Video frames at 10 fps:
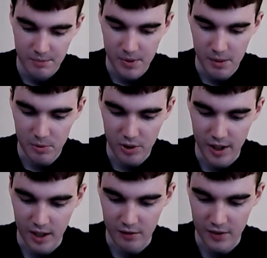people
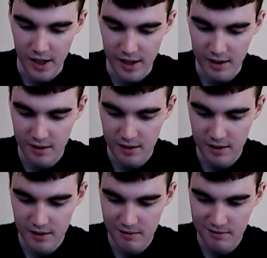kind of got,
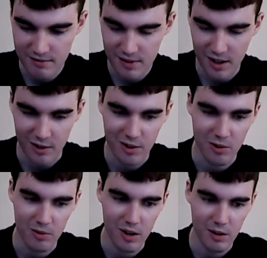I don't
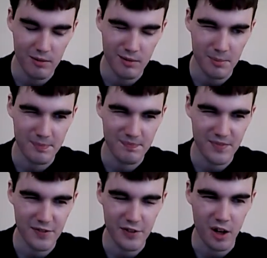know
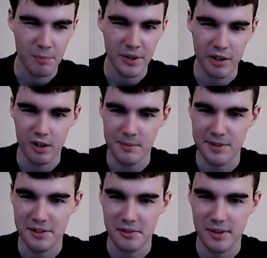if up in
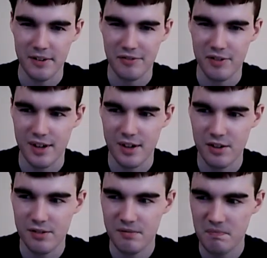arms is the right
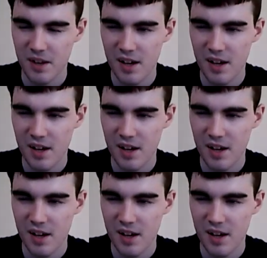phrase.